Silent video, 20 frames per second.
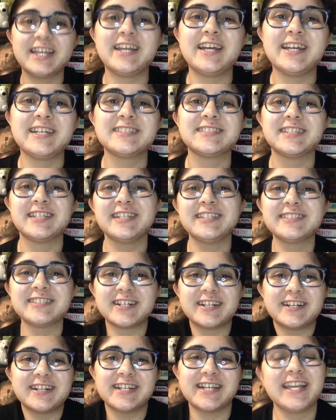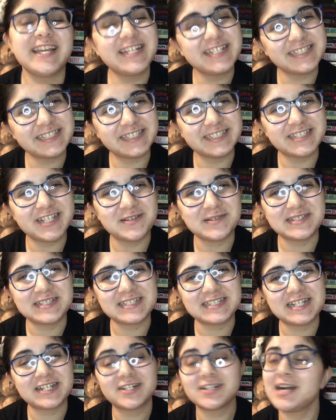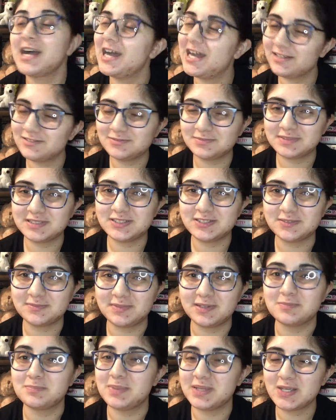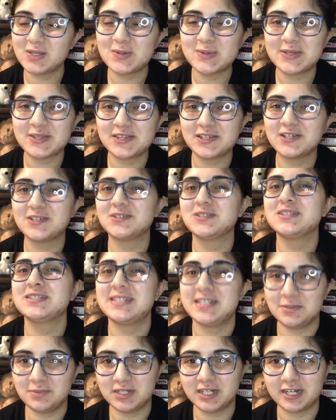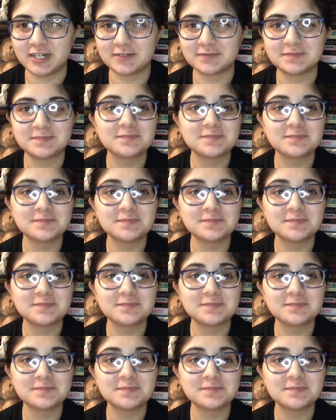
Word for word: Hey guys, it's Zara, and as you can tell by the title, I will be doing my Bingoathon TBR.